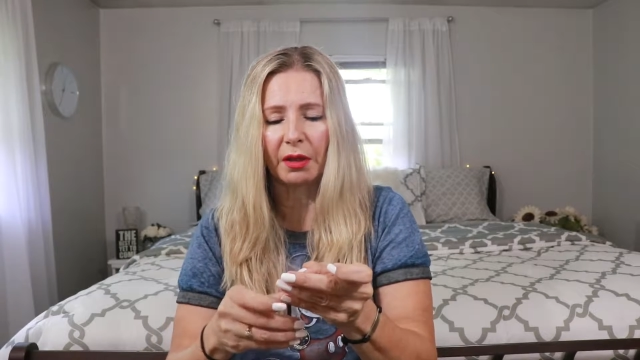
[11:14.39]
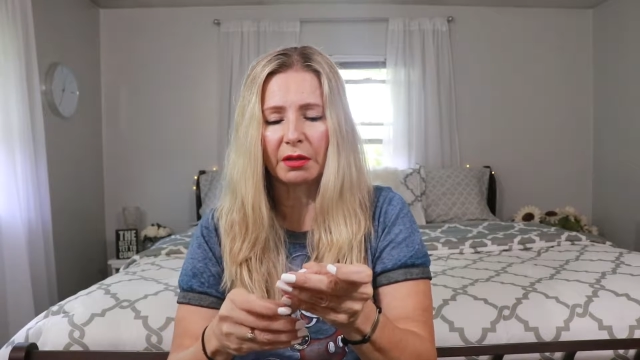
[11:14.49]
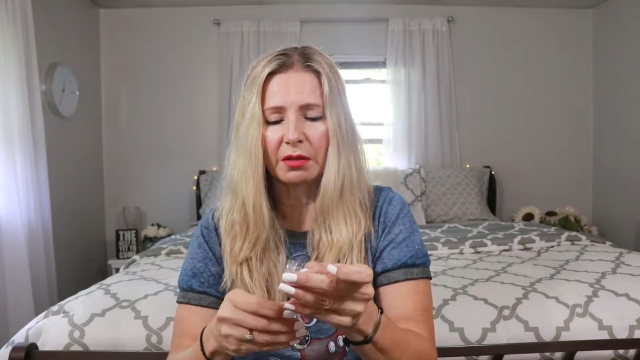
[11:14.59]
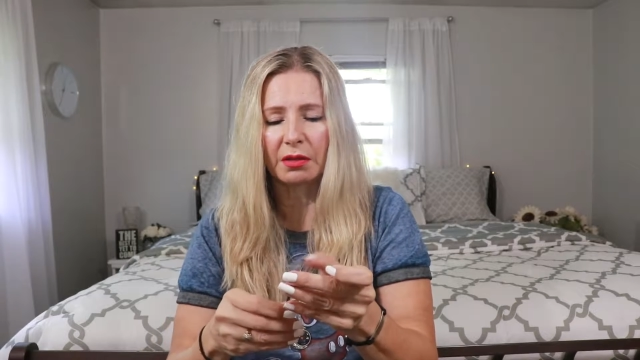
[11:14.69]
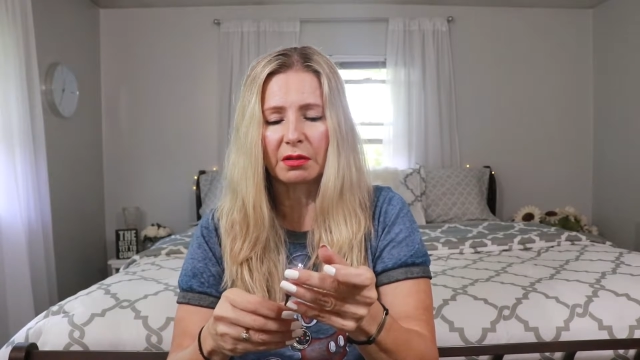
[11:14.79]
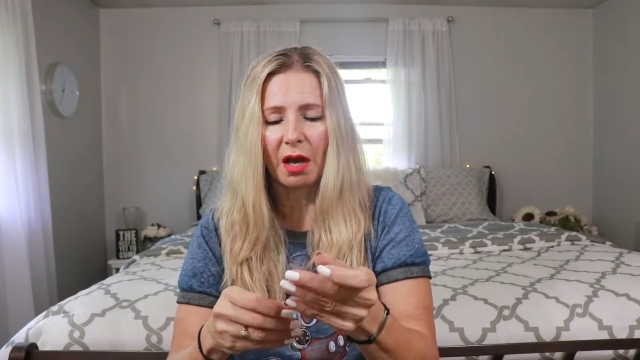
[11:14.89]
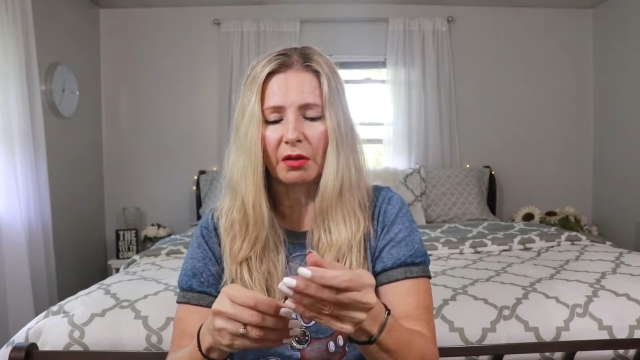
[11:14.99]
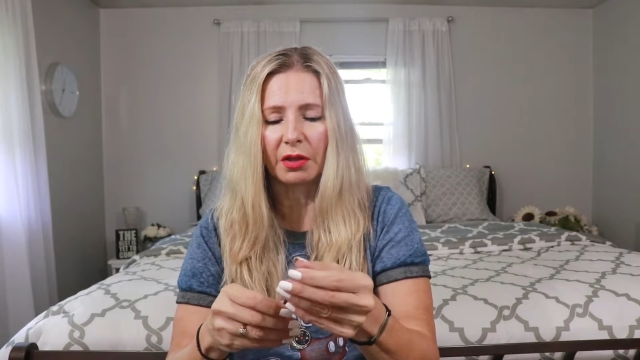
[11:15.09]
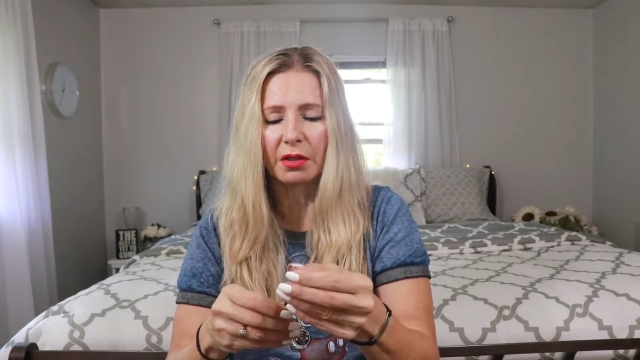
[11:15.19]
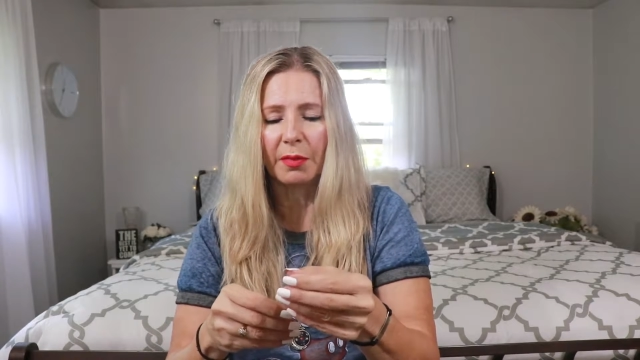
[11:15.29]
that's not
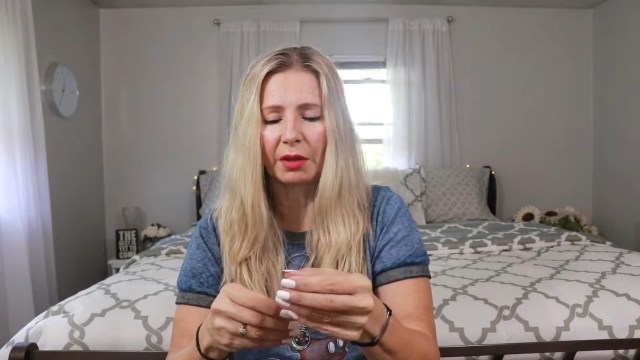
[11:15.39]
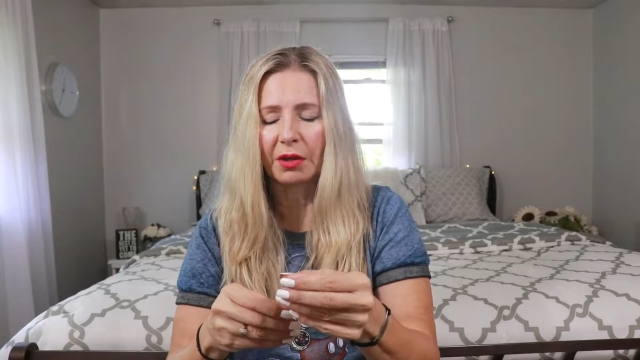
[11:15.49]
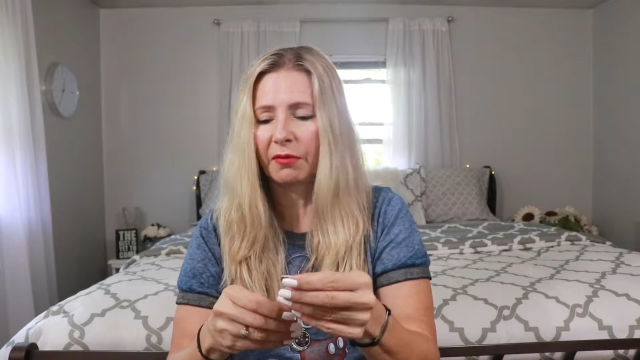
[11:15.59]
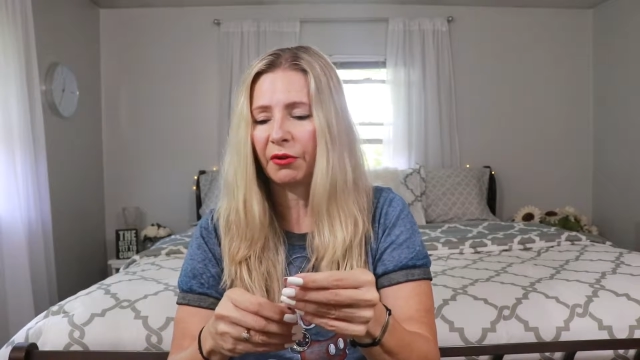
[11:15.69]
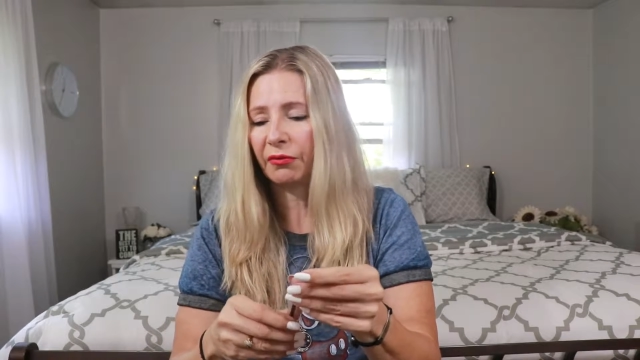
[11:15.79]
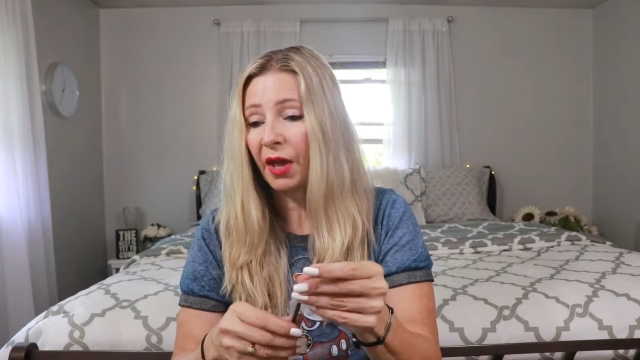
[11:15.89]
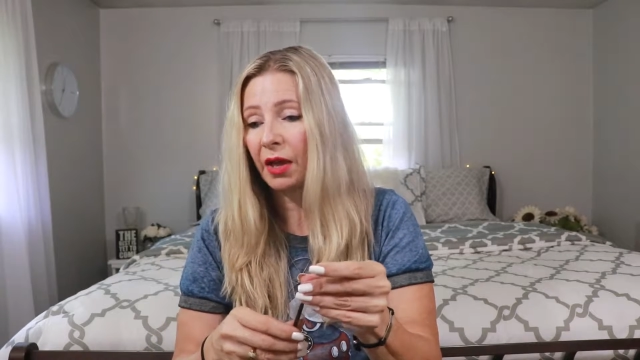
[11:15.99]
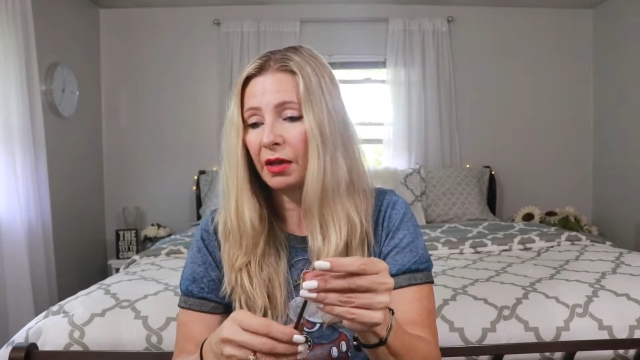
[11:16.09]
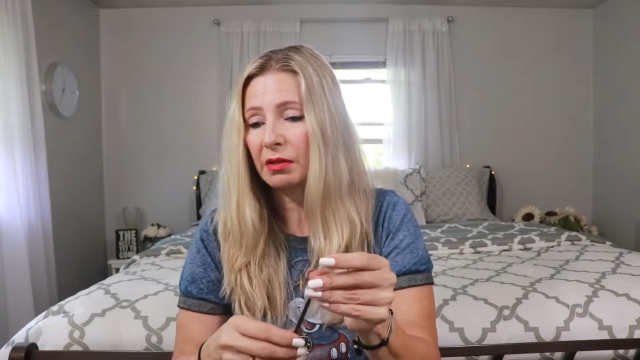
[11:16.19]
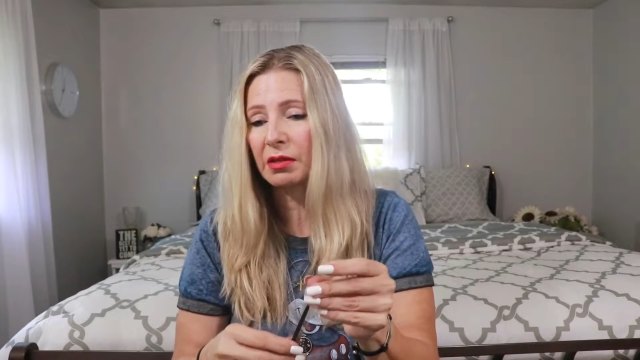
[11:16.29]
going to melt off your
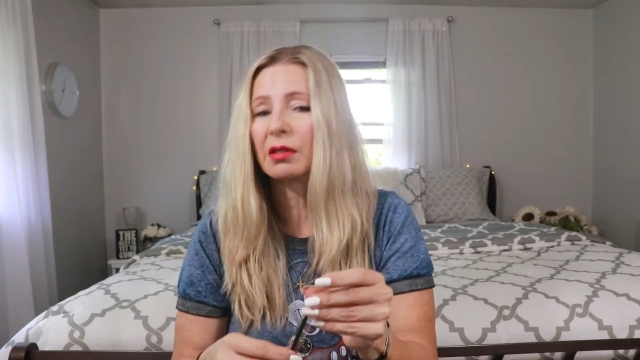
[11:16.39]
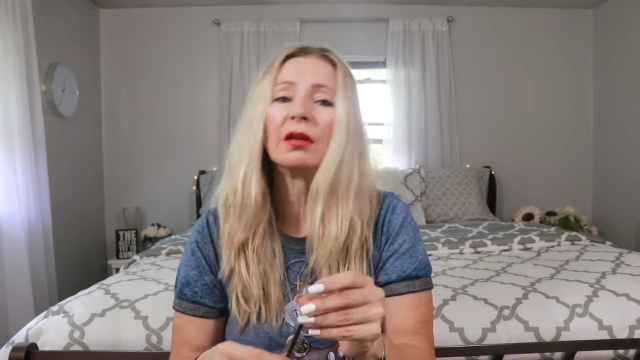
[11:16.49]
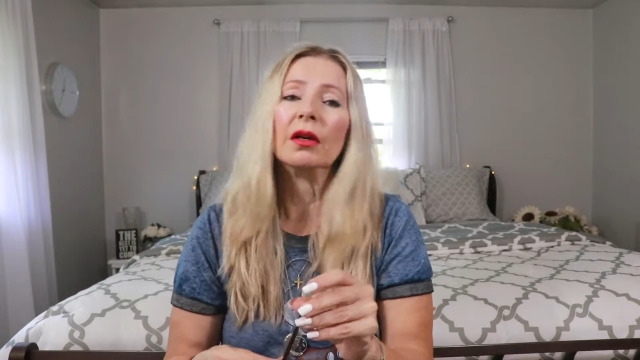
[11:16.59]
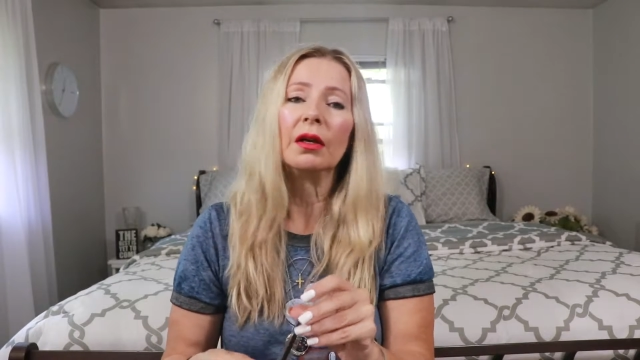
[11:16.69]
face.